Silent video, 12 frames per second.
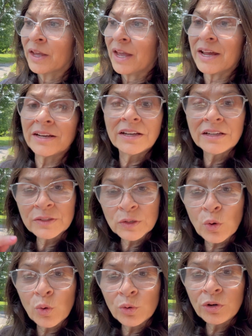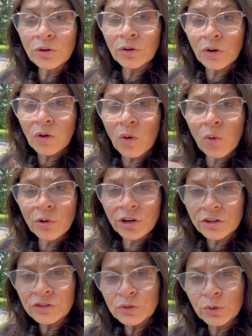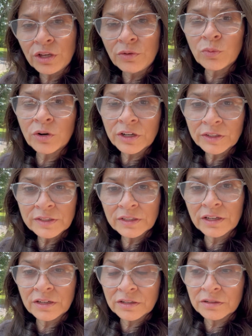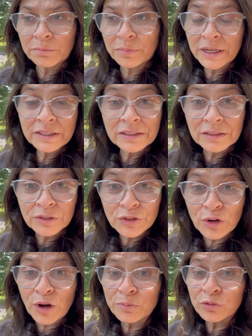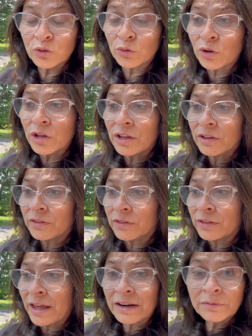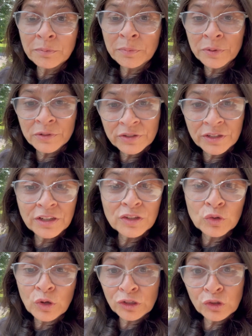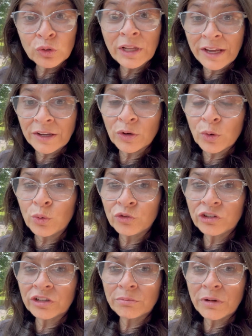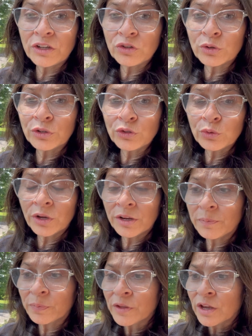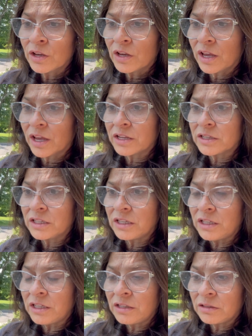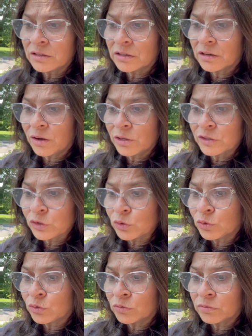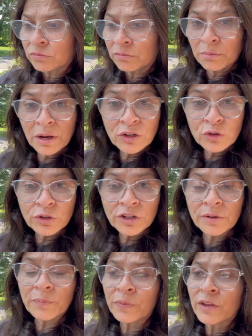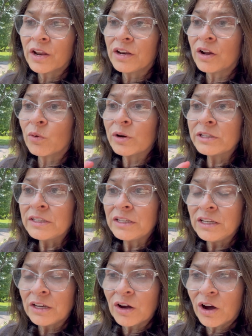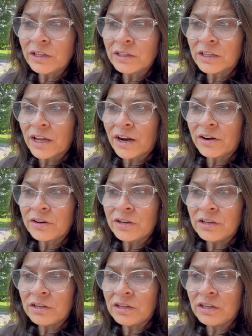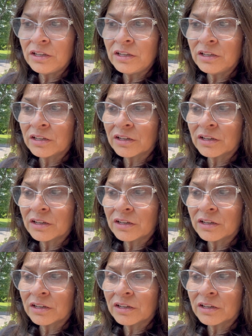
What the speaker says: And his own owner, so he works in a bicycle shop, so that person is also like a coach and a mentor to him, and he also mentored him. Now, once he got there, he